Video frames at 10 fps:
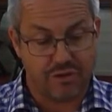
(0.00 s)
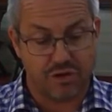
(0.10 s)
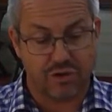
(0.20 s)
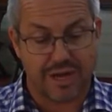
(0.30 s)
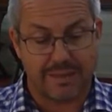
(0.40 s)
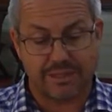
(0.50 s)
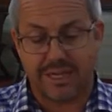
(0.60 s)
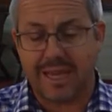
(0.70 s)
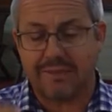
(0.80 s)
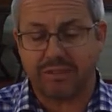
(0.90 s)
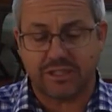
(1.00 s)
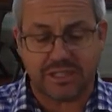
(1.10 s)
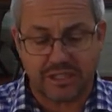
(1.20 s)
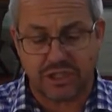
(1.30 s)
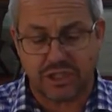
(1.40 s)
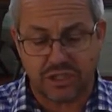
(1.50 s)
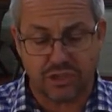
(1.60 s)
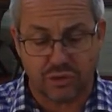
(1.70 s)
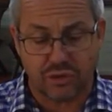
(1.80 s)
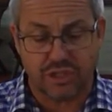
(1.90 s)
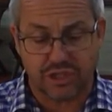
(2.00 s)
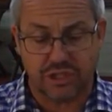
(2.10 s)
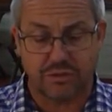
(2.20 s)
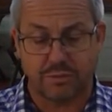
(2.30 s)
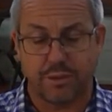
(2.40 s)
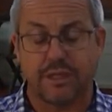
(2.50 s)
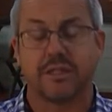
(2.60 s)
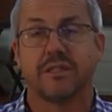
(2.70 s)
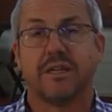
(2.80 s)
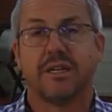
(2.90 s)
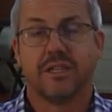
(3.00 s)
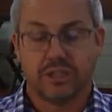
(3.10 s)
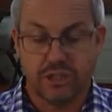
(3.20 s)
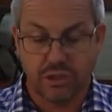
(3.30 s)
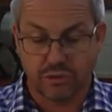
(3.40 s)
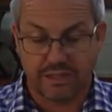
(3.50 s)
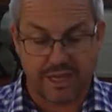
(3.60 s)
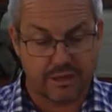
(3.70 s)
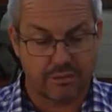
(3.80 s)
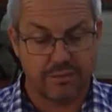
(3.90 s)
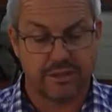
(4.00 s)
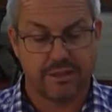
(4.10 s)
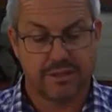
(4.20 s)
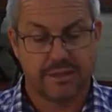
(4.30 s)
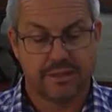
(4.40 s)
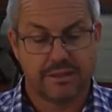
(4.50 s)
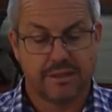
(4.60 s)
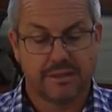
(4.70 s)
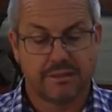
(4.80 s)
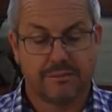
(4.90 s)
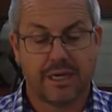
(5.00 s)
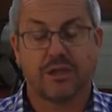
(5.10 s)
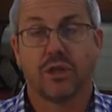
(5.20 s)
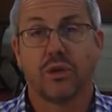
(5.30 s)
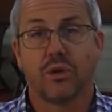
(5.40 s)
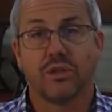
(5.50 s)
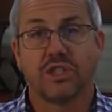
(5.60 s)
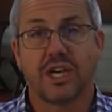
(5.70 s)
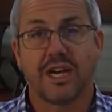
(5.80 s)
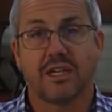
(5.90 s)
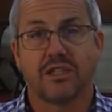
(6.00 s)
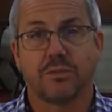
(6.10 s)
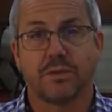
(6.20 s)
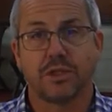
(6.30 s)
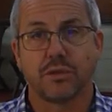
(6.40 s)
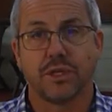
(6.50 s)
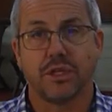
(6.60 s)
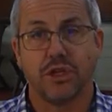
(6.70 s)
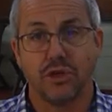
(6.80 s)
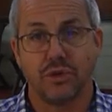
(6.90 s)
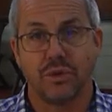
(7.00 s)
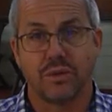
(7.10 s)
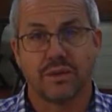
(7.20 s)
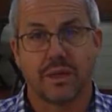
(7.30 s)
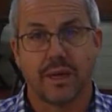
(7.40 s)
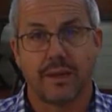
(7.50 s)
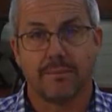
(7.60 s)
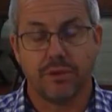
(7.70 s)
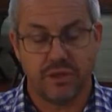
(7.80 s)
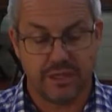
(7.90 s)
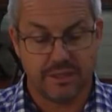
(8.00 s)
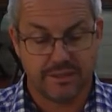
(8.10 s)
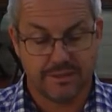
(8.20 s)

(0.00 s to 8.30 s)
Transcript: in your arms, and ever since she saw that she was pregnant, she's looked down on me. May the Lord judge between you and me."